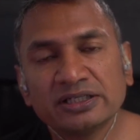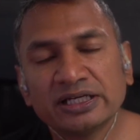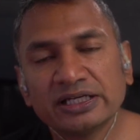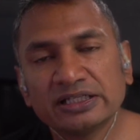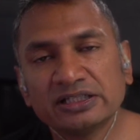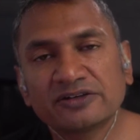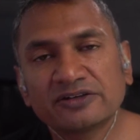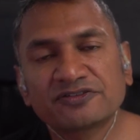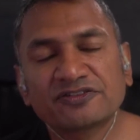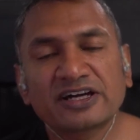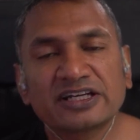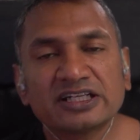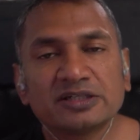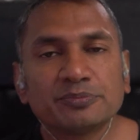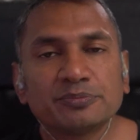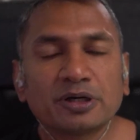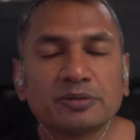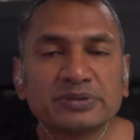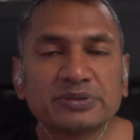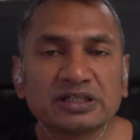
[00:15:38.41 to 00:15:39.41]
in the
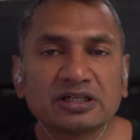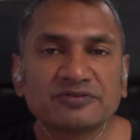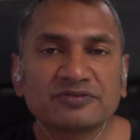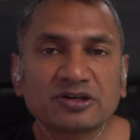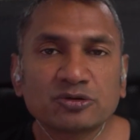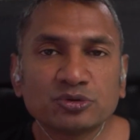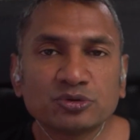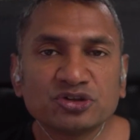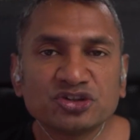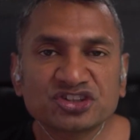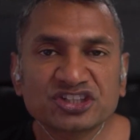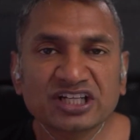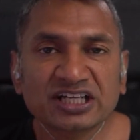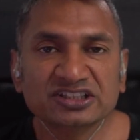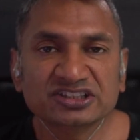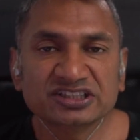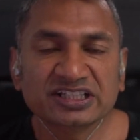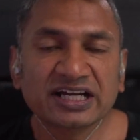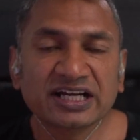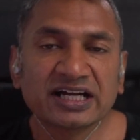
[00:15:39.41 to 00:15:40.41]
firebombing of AROOJ
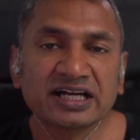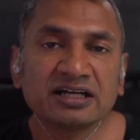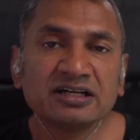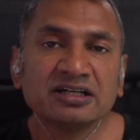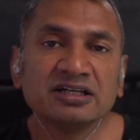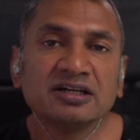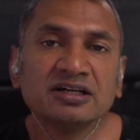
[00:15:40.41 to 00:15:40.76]
Shah's car